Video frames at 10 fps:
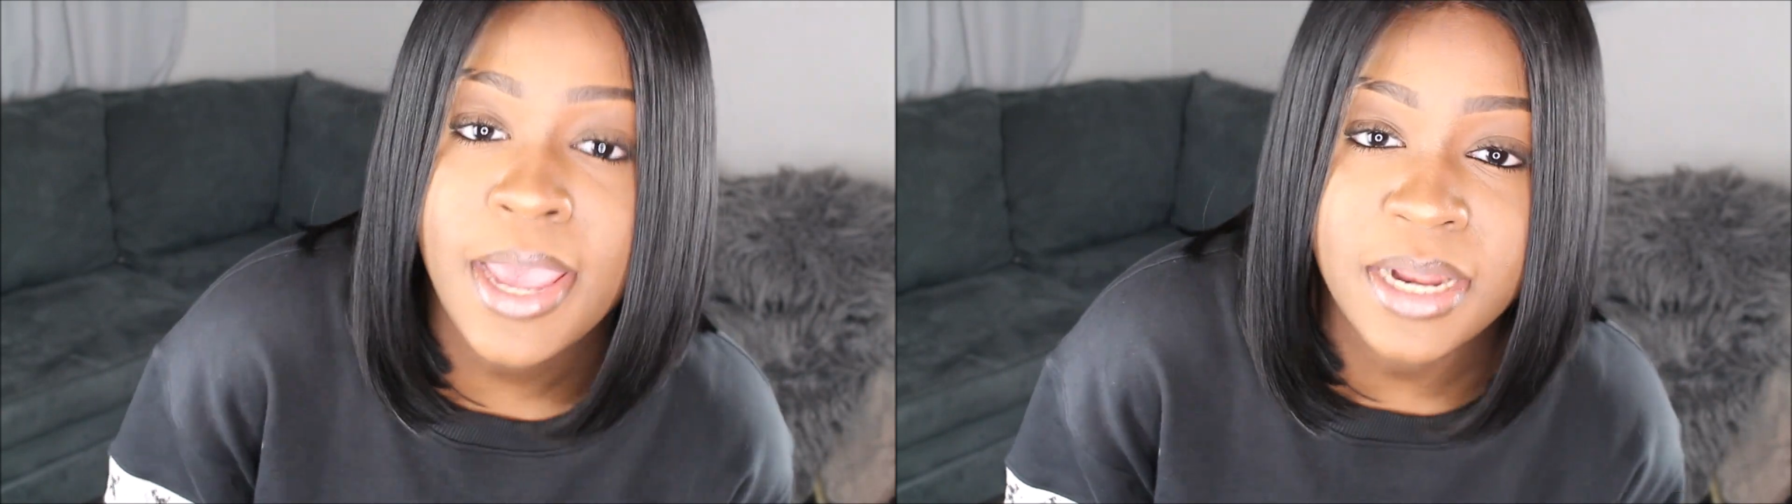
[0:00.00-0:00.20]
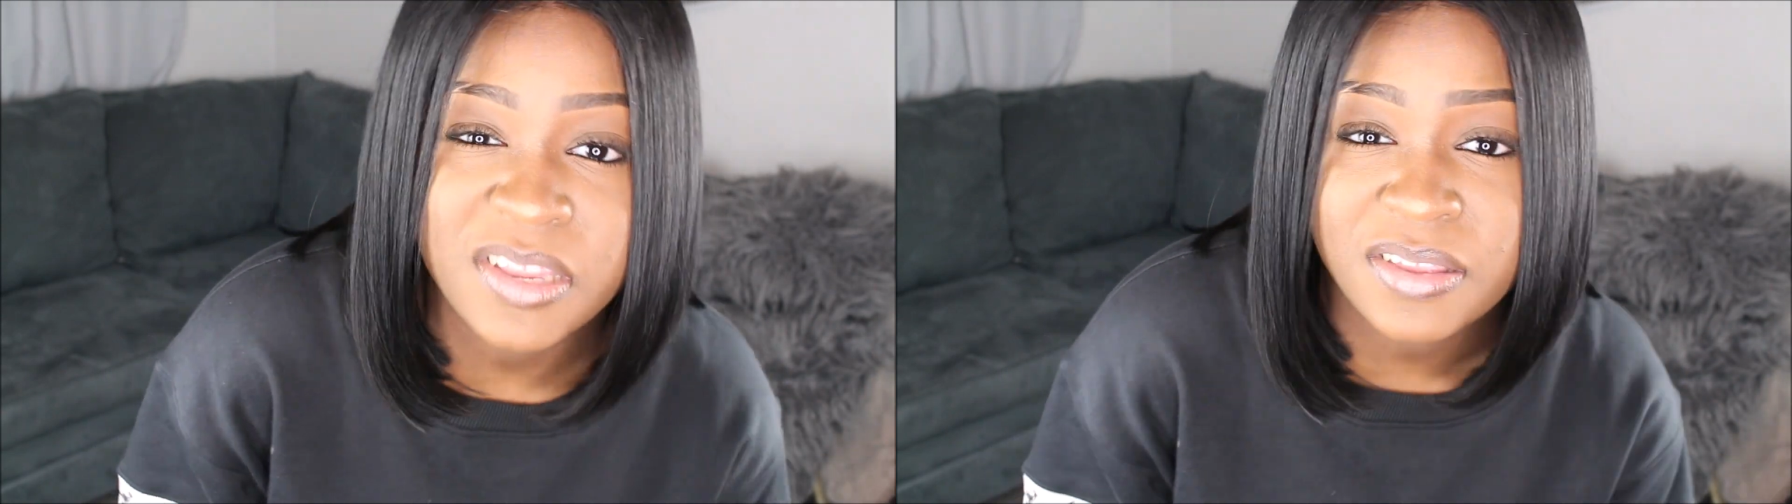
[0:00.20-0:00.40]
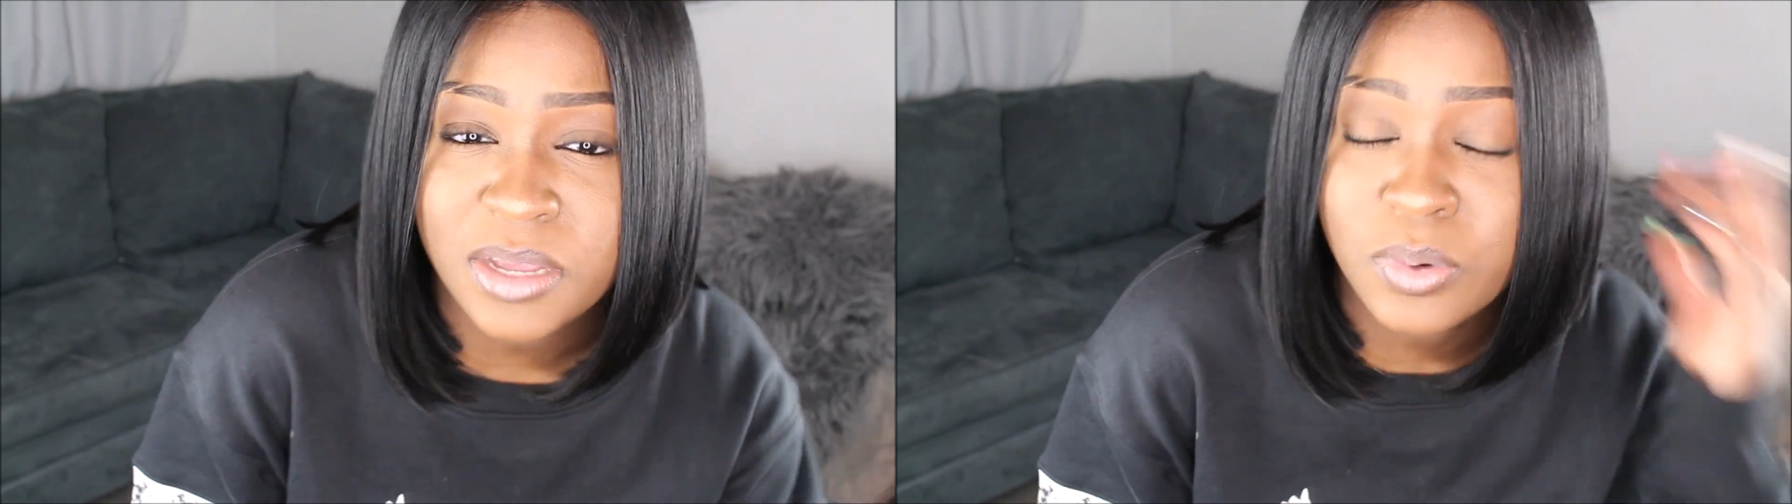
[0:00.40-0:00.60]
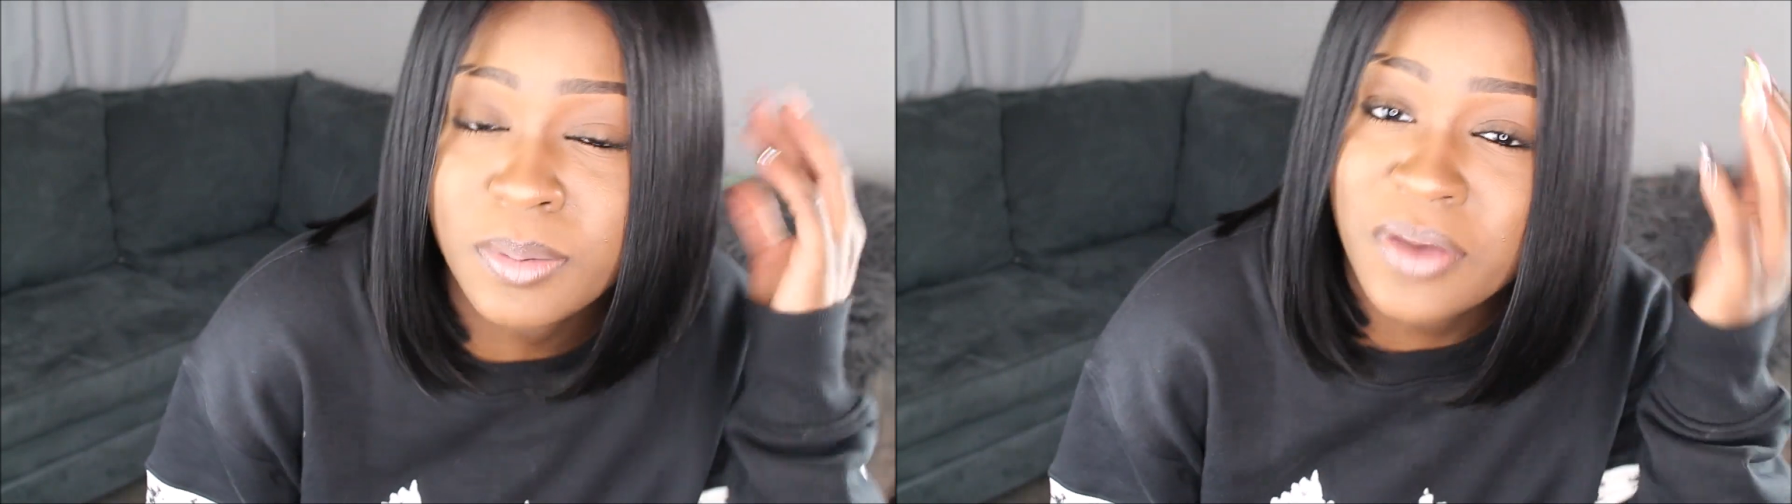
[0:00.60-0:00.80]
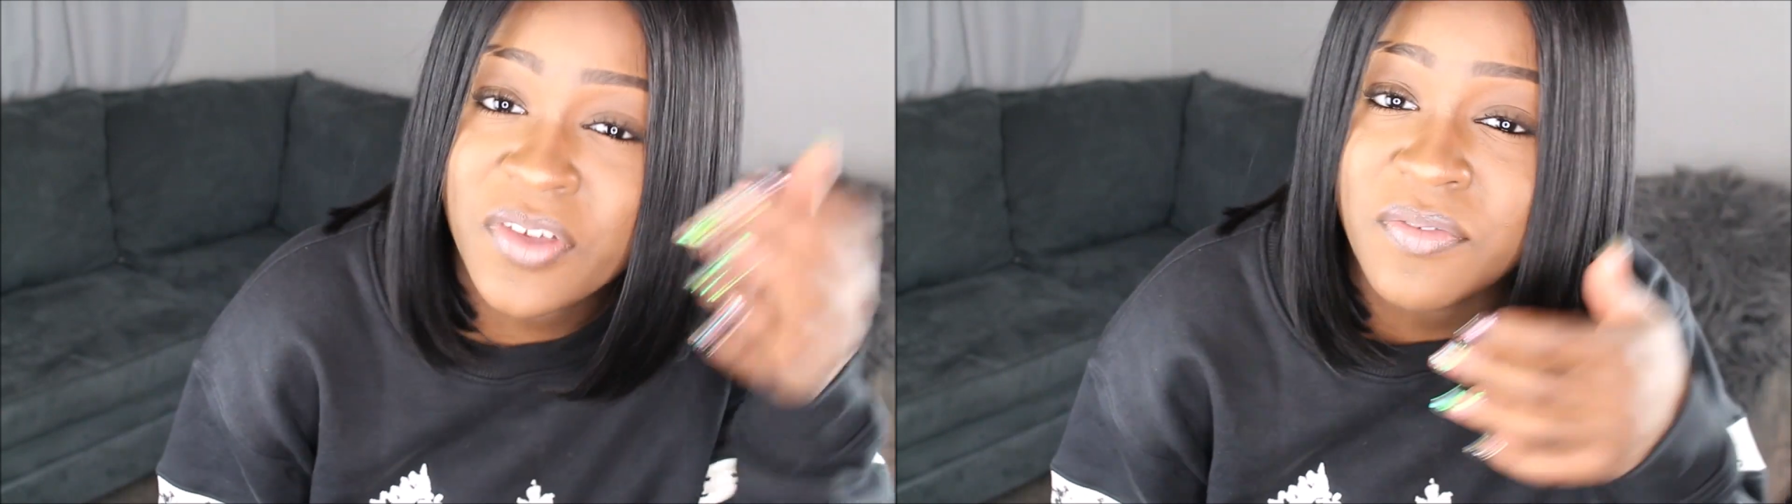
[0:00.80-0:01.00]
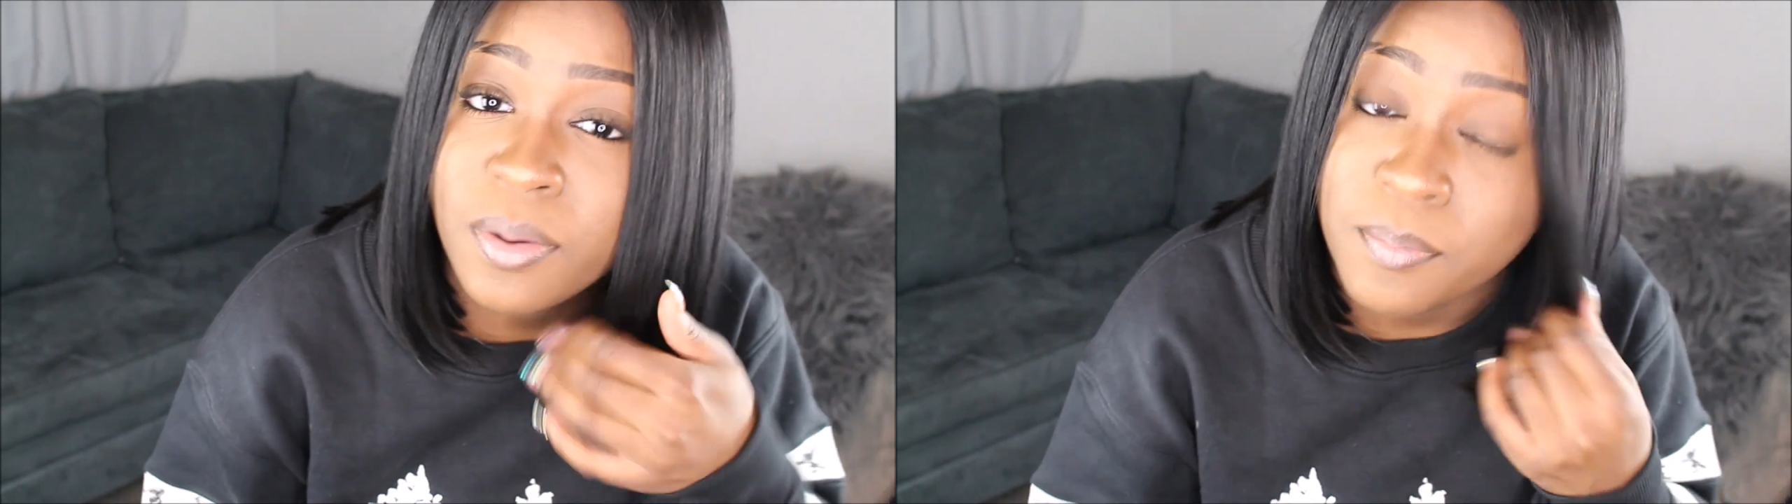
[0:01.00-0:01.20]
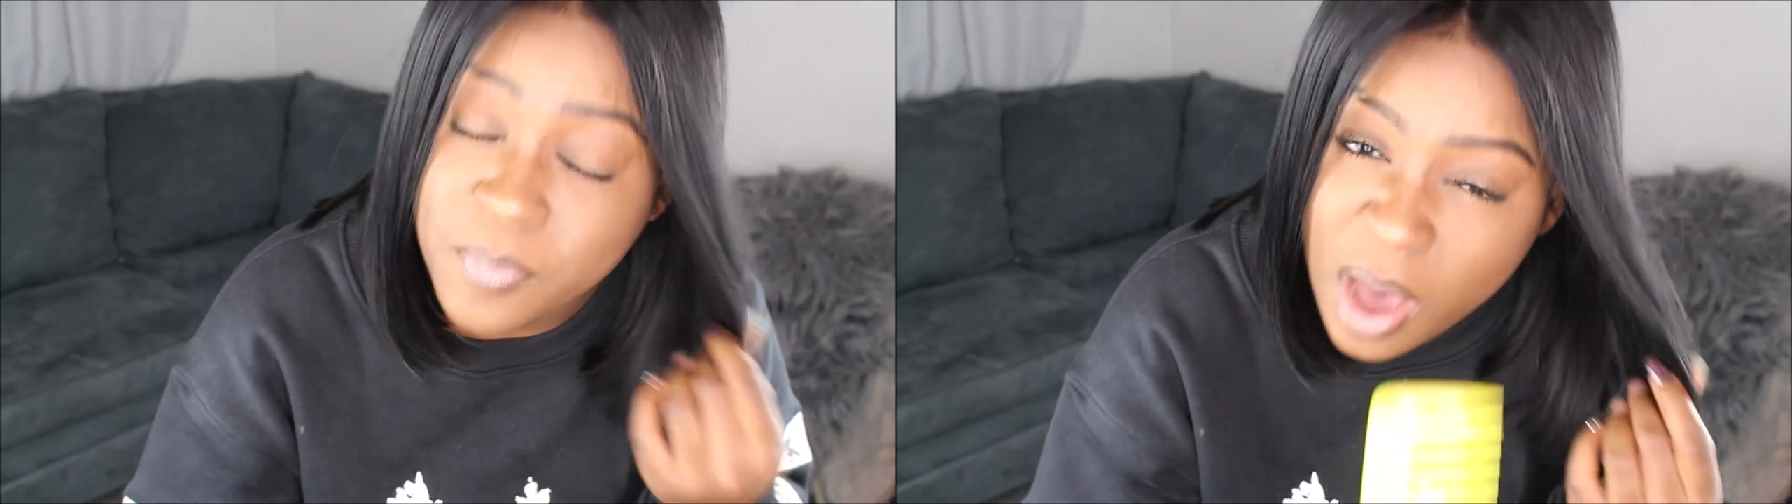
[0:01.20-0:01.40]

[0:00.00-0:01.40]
and this is like one of my favorite